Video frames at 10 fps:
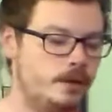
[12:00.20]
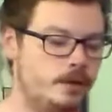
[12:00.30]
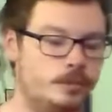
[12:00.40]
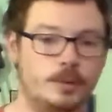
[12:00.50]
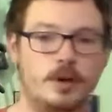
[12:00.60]

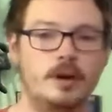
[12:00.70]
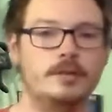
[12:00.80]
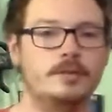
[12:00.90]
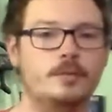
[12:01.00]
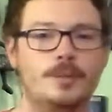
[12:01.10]
Because
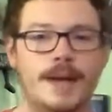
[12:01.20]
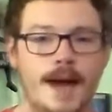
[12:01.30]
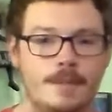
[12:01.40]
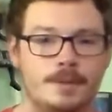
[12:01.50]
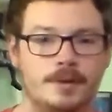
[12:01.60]
regardless of what
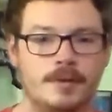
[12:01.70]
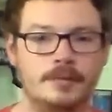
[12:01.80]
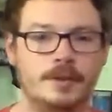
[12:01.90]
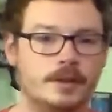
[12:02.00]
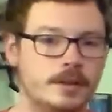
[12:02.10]
happens,
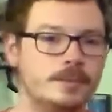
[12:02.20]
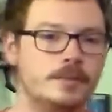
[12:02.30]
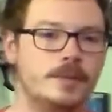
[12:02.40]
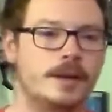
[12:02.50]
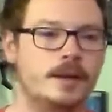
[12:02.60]
if the
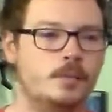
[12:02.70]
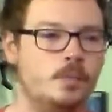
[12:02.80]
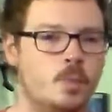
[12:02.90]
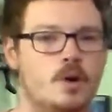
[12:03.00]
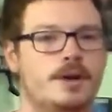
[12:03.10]
Clippers land
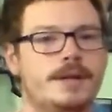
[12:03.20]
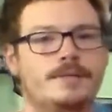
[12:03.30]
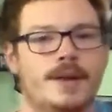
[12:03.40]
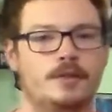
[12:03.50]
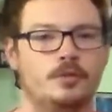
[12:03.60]
one,
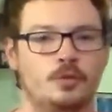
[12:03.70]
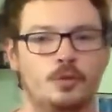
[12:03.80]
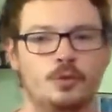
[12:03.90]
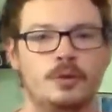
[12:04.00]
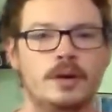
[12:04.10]
if not
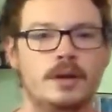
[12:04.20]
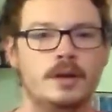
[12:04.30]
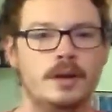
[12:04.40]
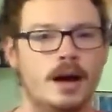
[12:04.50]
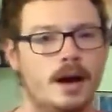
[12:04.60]
two
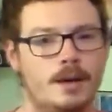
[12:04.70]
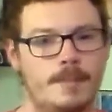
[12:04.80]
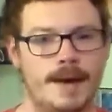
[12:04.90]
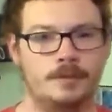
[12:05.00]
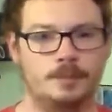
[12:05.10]

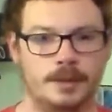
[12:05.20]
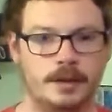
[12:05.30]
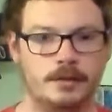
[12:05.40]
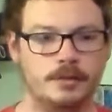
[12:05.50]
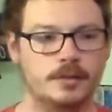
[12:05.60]
max
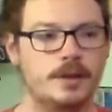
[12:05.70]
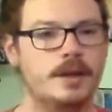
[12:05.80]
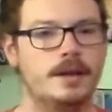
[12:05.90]
players,